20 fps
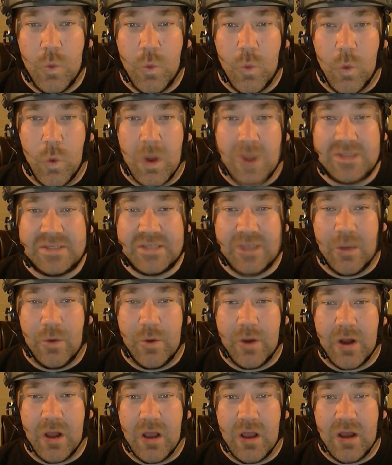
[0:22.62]
What's
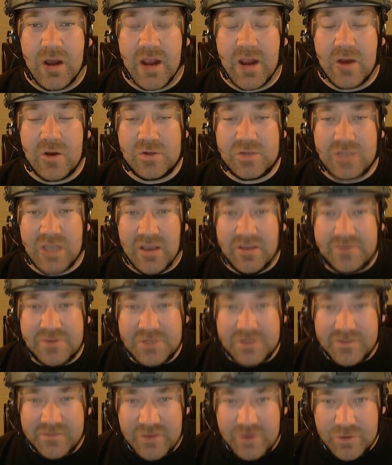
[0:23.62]
going on,
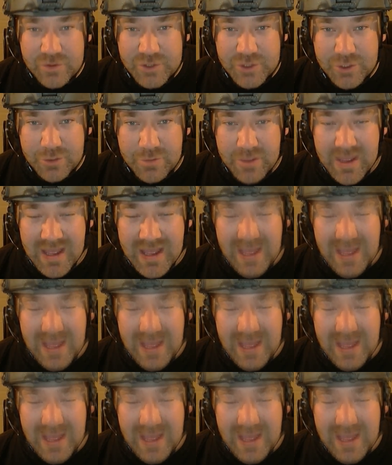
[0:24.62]
Airsofters of YouTube?